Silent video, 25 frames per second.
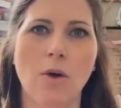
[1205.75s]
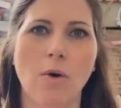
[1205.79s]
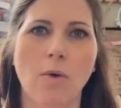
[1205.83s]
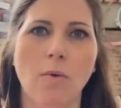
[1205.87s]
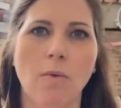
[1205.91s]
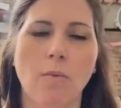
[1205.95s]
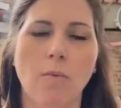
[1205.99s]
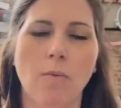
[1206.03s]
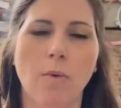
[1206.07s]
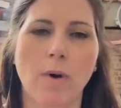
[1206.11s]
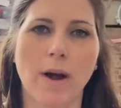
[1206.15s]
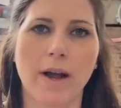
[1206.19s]

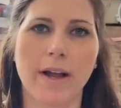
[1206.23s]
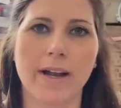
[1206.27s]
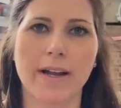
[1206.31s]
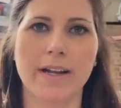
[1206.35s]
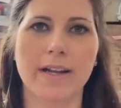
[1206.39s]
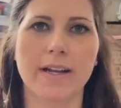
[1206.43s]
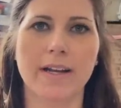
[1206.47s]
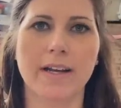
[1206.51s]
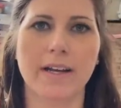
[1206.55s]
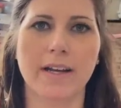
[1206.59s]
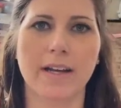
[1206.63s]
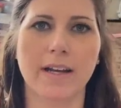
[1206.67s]

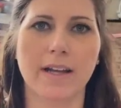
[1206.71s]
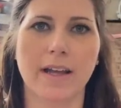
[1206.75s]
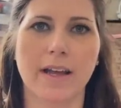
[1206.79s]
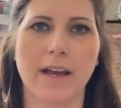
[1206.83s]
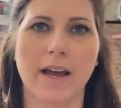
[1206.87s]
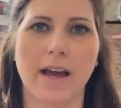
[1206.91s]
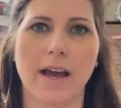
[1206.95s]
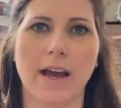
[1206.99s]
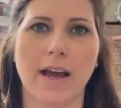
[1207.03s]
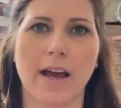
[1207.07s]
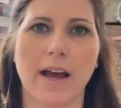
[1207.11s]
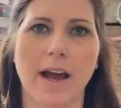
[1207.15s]
One,
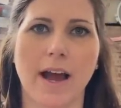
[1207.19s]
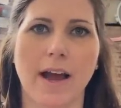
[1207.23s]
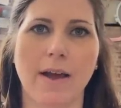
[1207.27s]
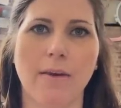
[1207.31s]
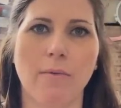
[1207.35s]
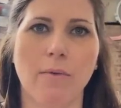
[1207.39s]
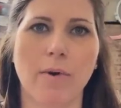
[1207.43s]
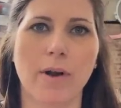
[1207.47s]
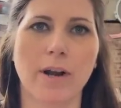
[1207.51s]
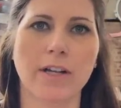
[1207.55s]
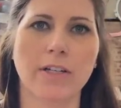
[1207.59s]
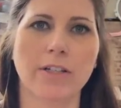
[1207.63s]
I
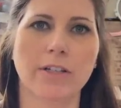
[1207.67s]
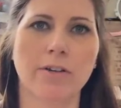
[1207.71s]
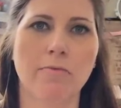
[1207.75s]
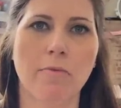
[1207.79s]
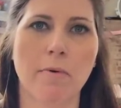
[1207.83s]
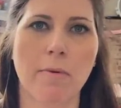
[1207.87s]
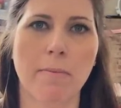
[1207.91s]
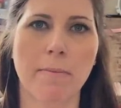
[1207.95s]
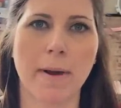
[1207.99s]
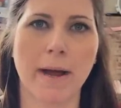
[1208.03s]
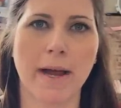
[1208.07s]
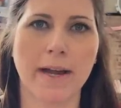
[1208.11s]
wanted to
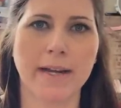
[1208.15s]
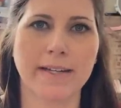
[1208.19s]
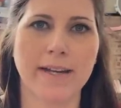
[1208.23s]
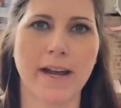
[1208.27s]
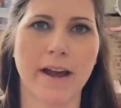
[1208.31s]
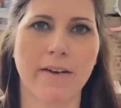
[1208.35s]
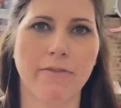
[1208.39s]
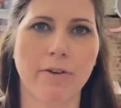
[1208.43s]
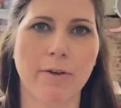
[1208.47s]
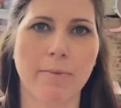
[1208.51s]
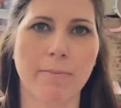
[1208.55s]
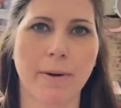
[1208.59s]
remind
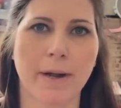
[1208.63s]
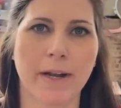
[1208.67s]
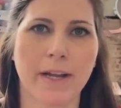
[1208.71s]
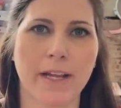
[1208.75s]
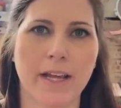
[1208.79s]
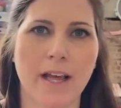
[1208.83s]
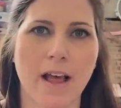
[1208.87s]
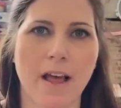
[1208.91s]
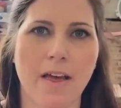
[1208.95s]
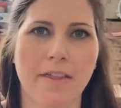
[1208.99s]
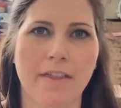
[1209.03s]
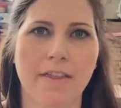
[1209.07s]

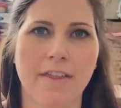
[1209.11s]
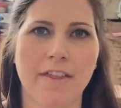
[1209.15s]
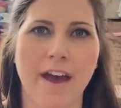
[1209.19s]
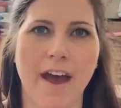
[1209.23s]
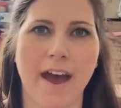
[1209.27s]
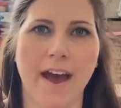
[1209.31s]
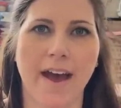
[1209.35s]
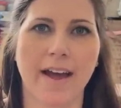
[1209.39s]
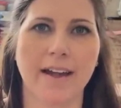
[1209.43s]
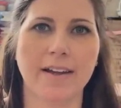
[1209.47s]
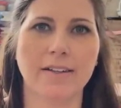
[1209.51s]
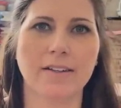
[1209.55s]
everybody
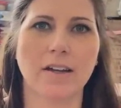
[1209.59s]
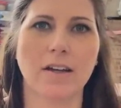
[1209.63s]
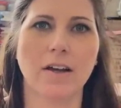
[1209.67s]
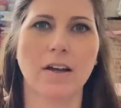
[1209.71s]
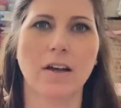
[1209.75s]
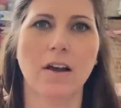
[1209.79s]
that